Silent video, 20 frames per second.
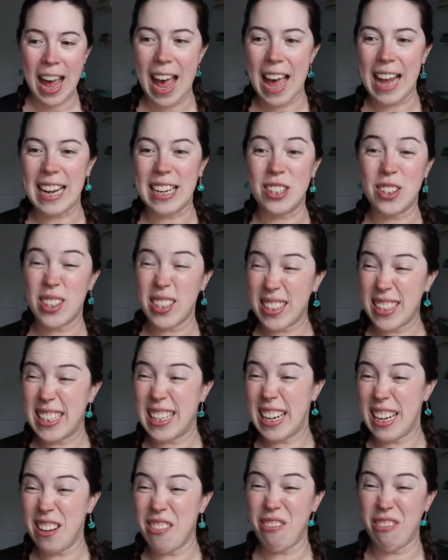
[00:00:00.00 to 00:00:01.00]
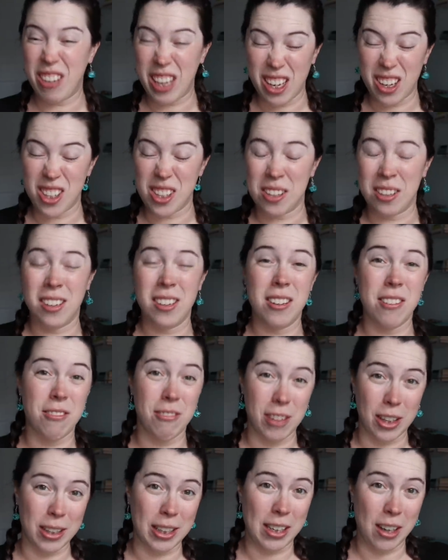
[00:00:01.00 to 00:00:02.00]
and I just didn't feel
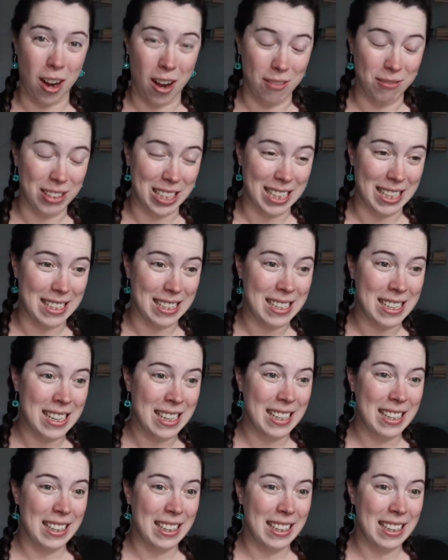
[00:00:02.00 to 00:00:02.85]
very confident